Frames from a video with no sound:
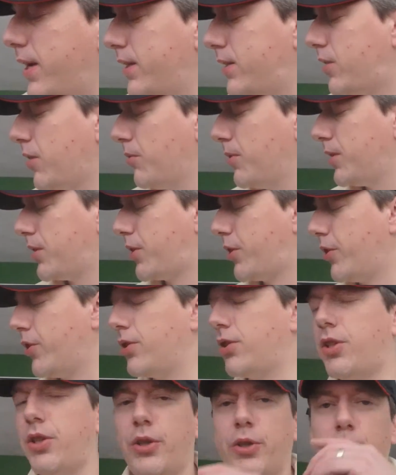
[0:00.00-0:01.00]
it's always
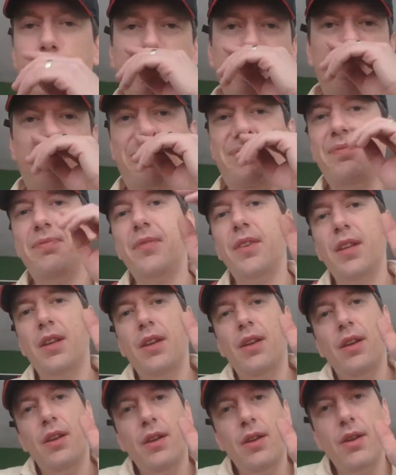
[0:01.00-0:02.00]
good to
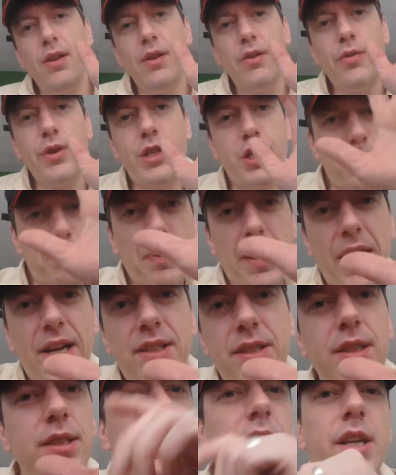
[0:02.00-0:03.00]

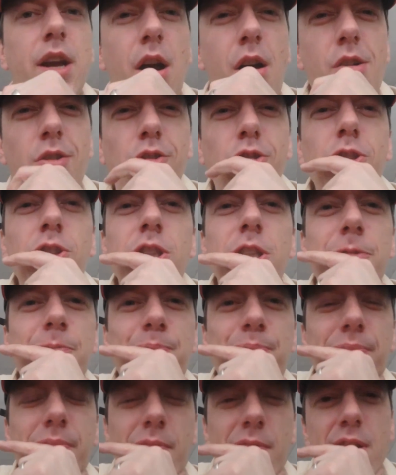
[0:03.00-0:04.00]
respect the old,
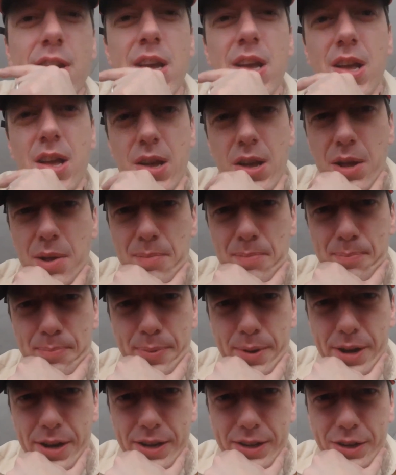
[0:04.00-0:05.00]

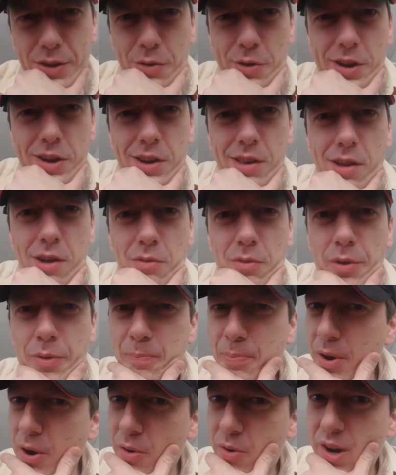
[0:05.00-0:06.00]
but going along with
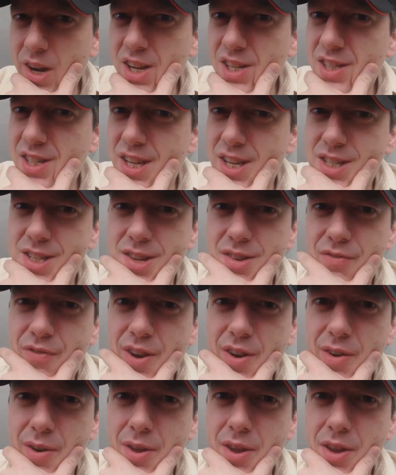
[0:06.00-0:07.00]
progress isn't
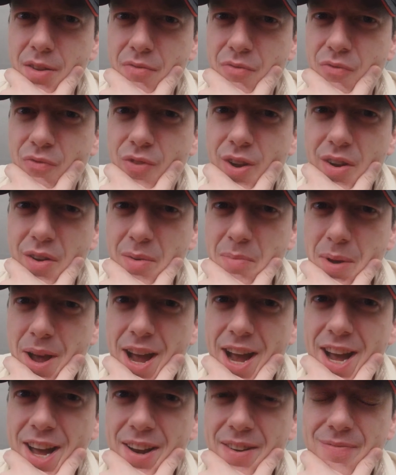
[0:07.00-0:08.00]
very, very
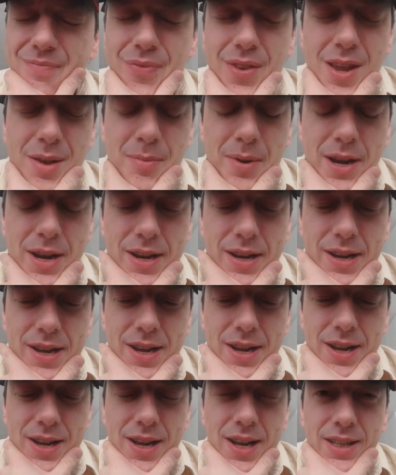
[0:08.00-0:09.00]
bad. I mean,
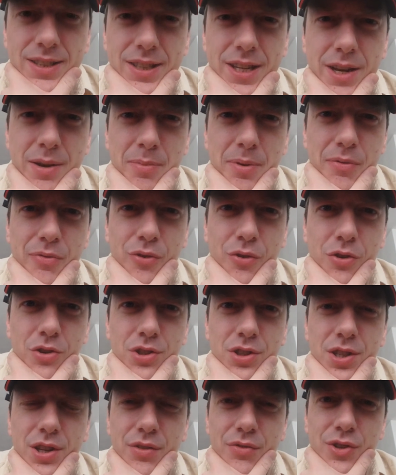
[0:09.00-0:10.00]
I said it before,
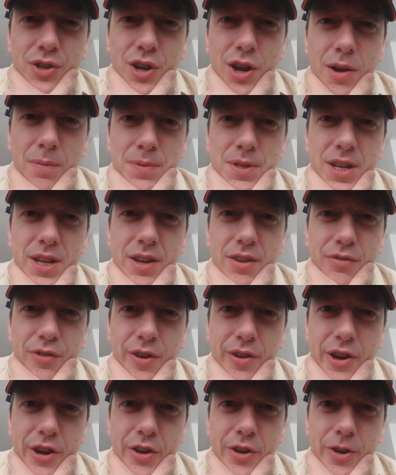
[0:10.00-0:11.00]
Steve Jobs said it
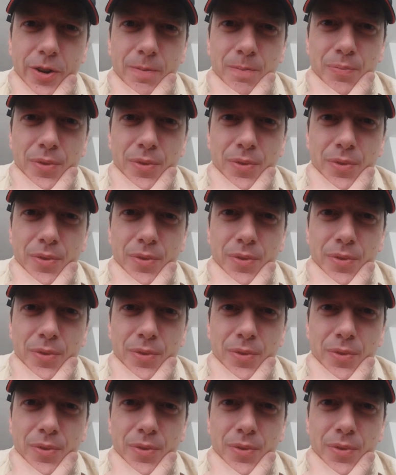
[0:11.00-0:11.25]
very good.